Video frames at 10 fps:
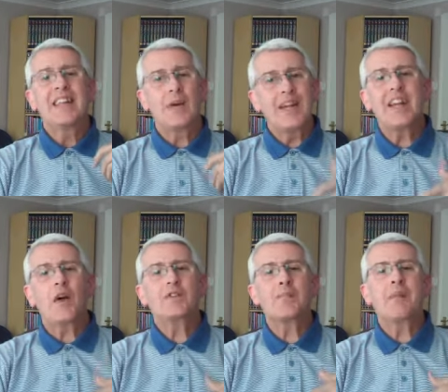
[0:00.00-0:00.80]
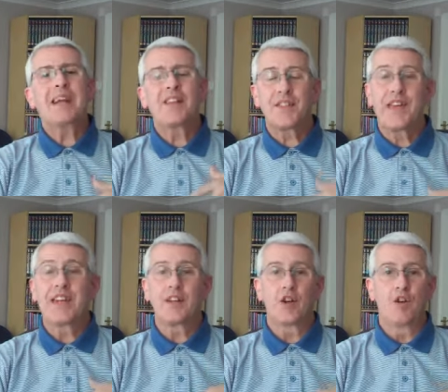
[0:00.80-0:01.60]
Now, ego is a big thing
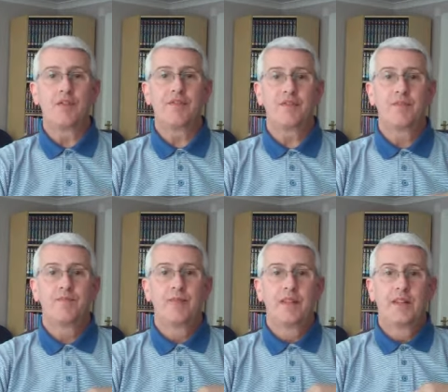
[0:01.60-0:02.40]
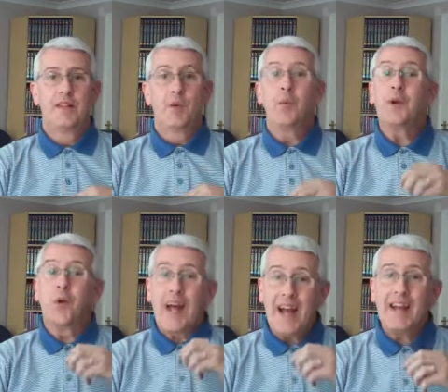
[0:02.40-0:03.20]
in golf. We
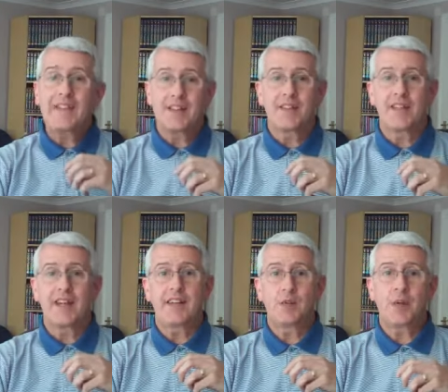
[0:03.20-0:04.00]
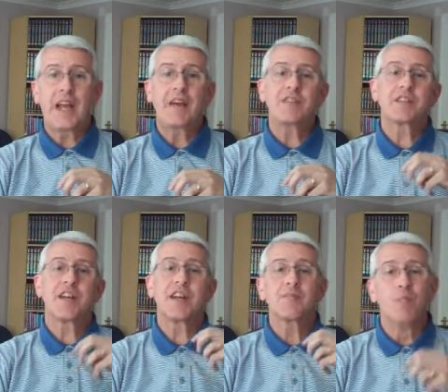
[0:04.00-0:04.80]
all hate to think that we have to
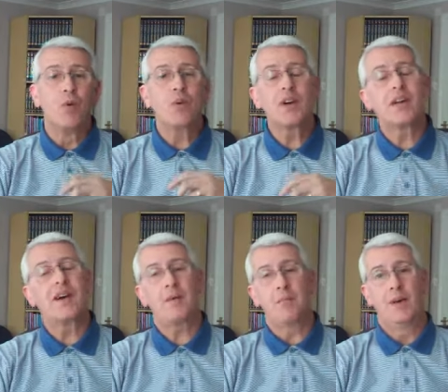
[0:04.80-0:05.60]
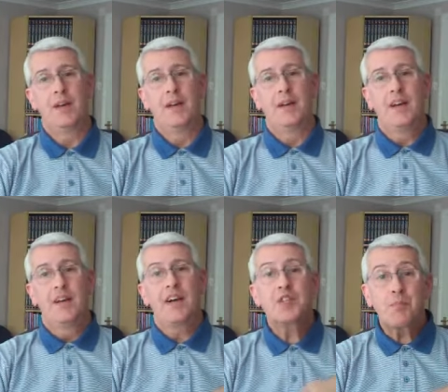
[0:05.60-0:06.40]
take more club,
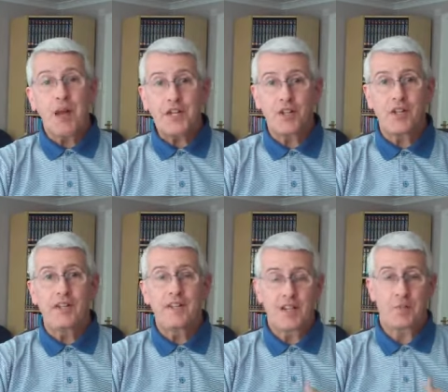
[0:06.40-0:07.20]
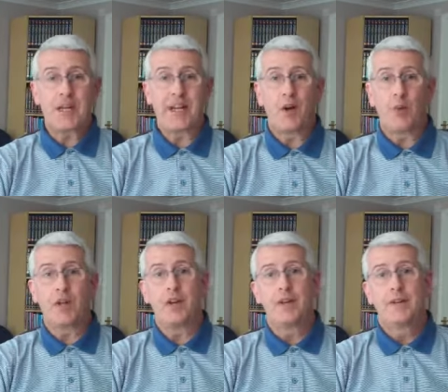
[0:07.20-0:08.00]
especially as we get
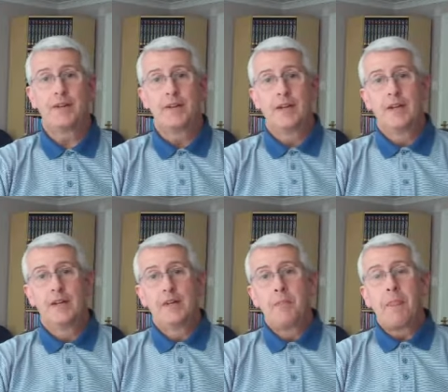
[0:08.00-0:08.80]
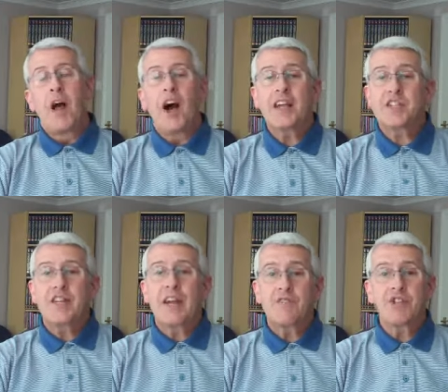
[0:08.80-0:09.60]
older. I
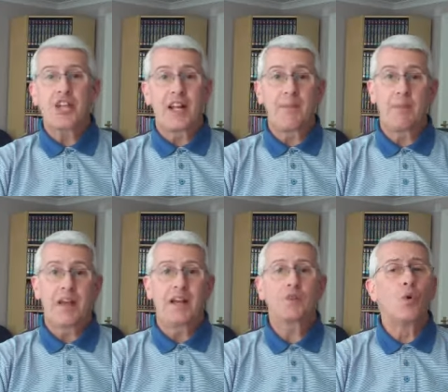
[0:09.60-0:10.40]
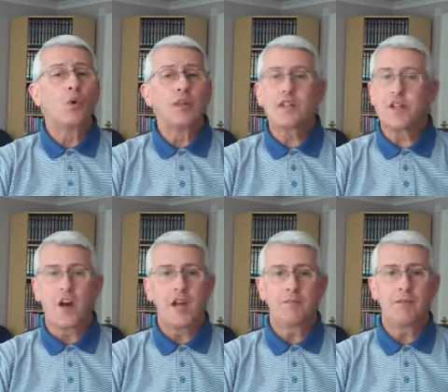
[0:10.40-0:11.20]
see average club players all the
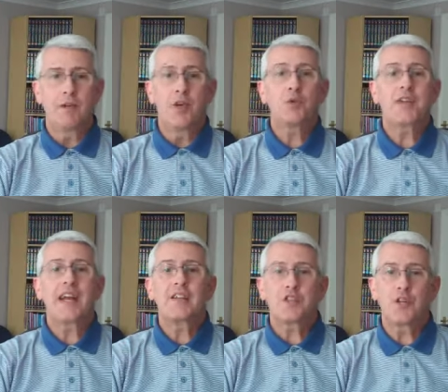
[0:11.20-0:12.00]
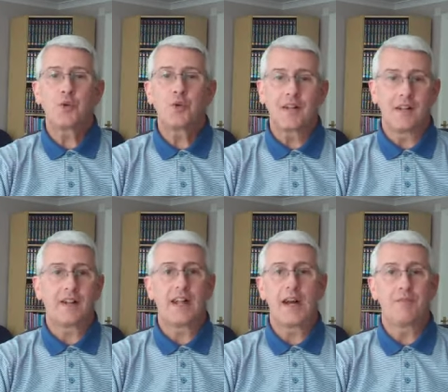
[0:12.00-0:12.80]
time who take too little
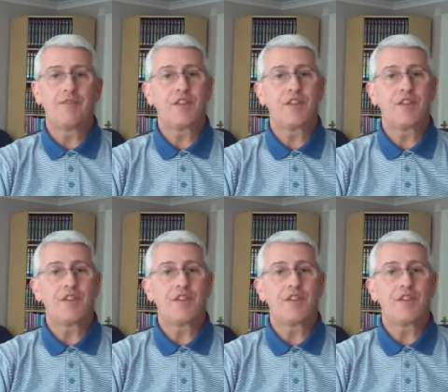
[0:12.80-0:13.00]
club